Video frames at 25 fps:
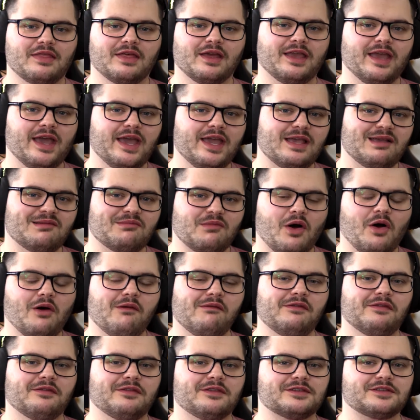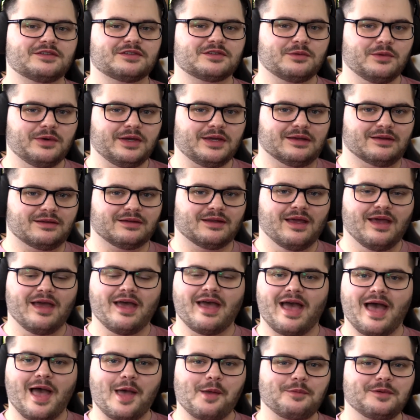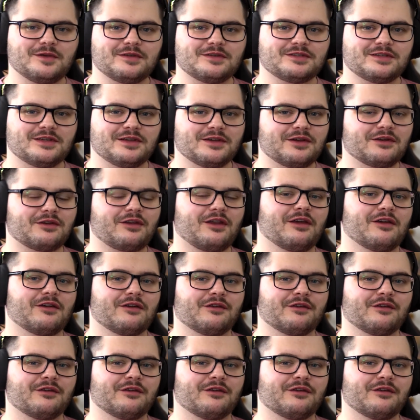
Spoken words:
the game of the squid, episode